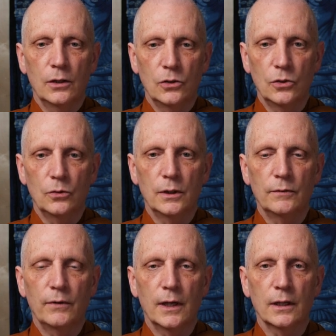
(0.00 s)
do in
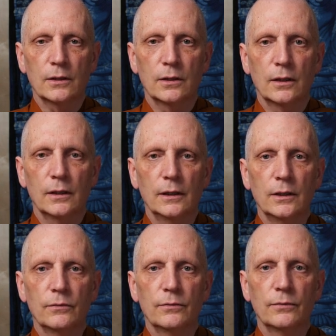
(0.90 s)
fact
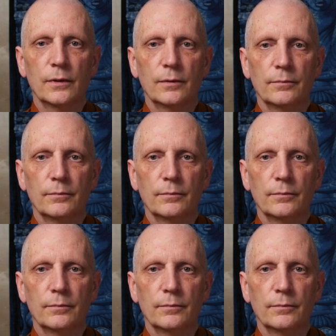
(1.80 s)
live